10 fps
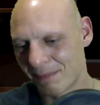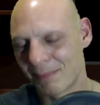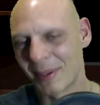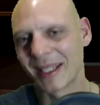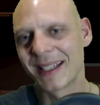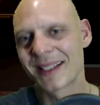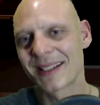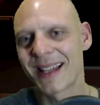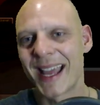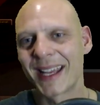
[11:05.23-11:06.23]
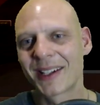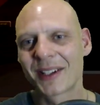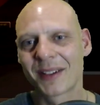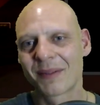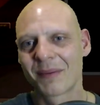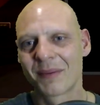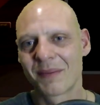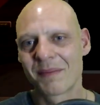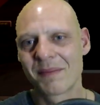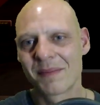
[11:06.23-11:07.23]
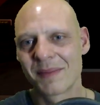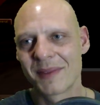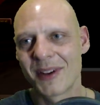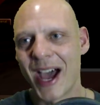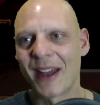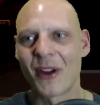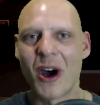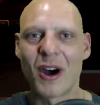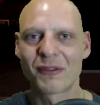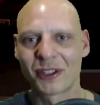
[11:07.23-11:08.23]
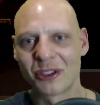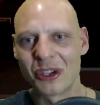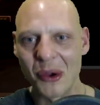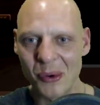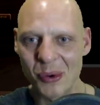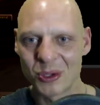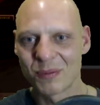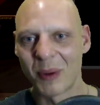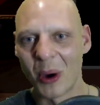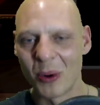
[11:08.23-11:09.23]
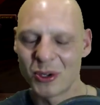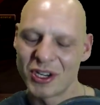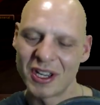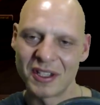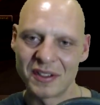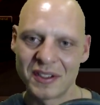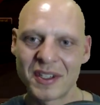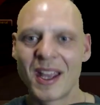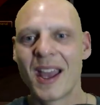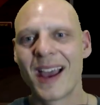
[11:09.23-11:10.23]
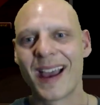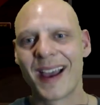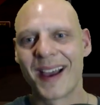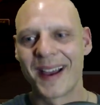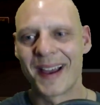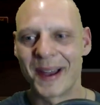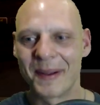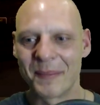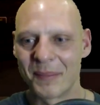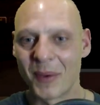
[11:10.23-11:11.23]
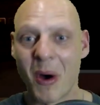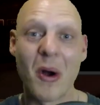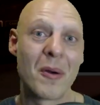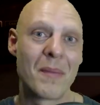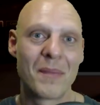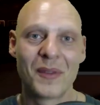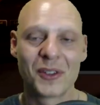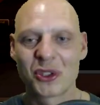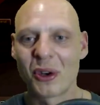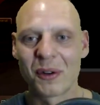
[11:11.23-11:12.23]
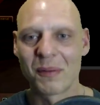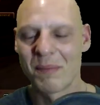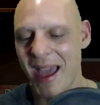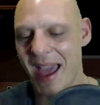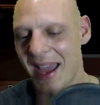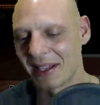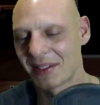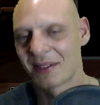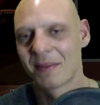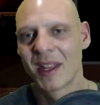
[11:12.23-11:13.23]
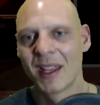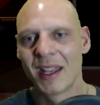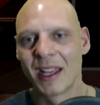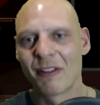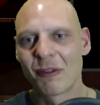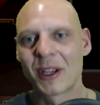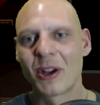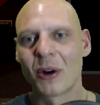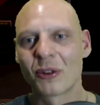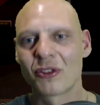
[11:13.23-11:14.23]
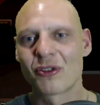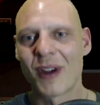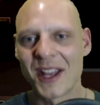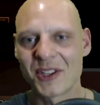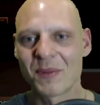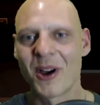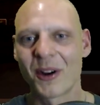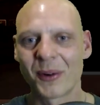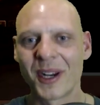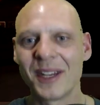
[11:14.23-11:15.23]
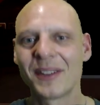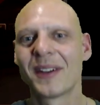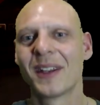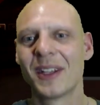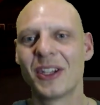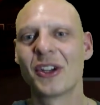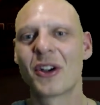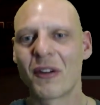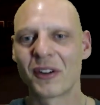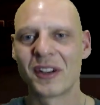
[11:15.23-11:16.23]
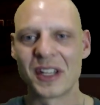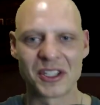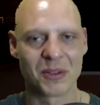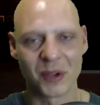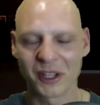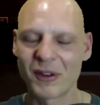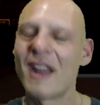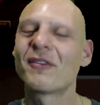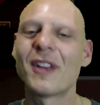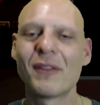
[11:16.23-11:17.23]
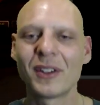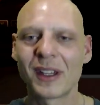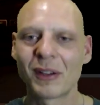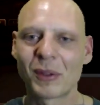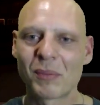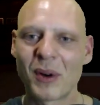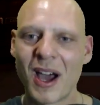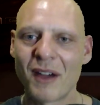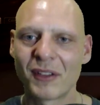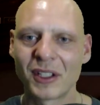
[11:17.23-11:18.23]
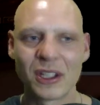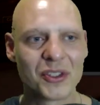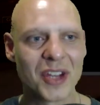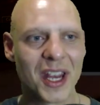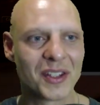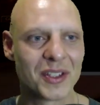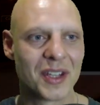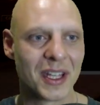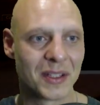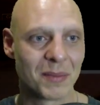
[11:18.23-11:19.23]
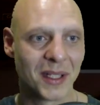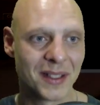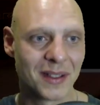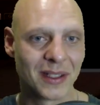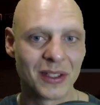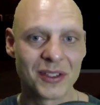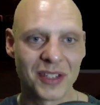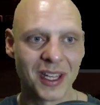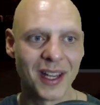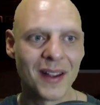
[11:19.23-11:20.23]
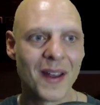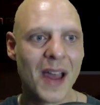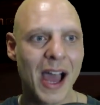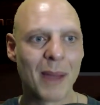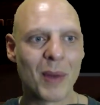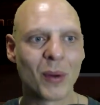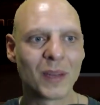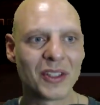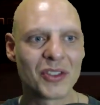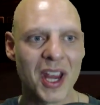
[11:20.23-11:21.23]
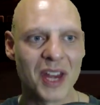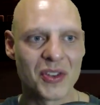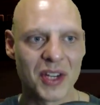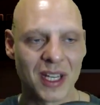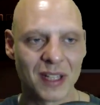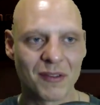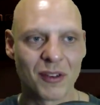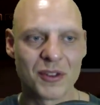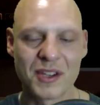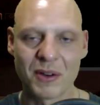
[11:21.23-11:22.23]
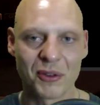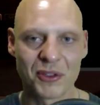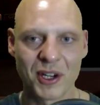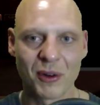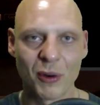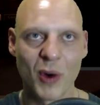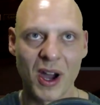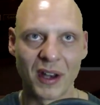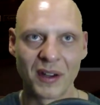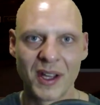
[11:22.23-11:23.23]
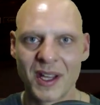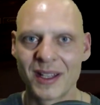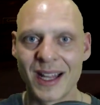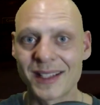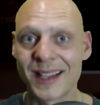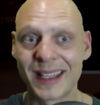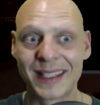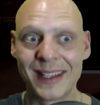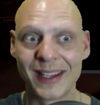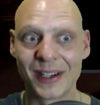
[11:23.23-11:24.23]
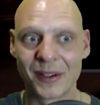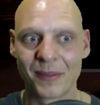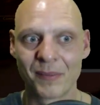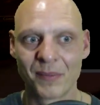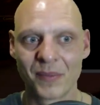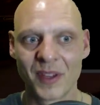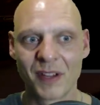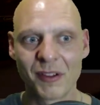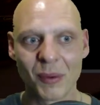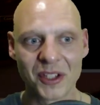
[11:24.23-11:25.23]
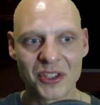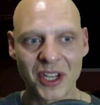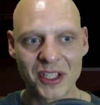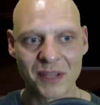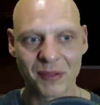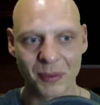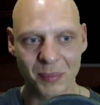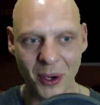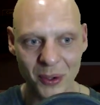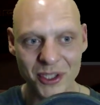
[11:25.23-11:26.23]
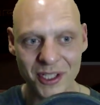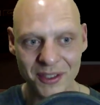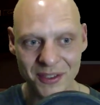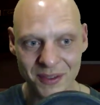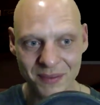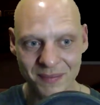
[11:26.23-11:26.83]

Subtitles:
but it is like not often used potions or certain bags. If we go to transmog rate, you go for this. You want to craft everything with profit, you change this. But you see, I'm only changing it for 001. That's like gear. If you want to change it for potions,